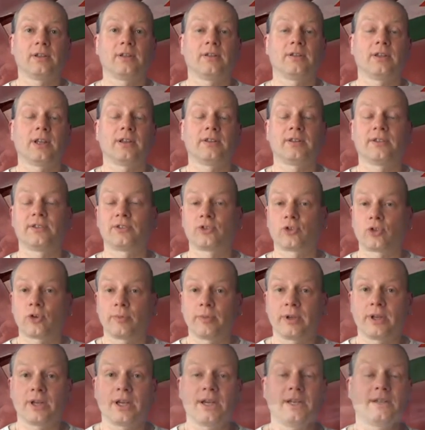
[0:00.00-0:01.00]
and
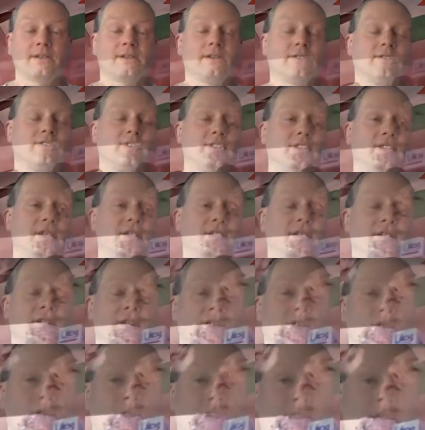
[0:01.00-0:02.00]
discriminated in
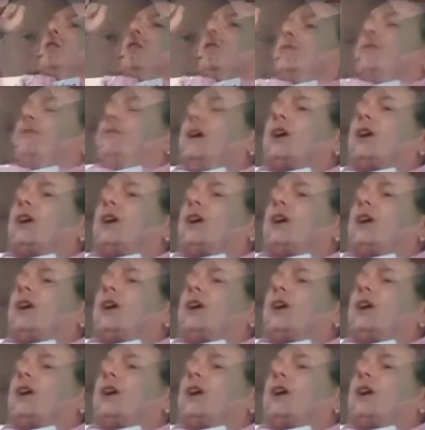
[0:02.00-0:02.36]
Iran.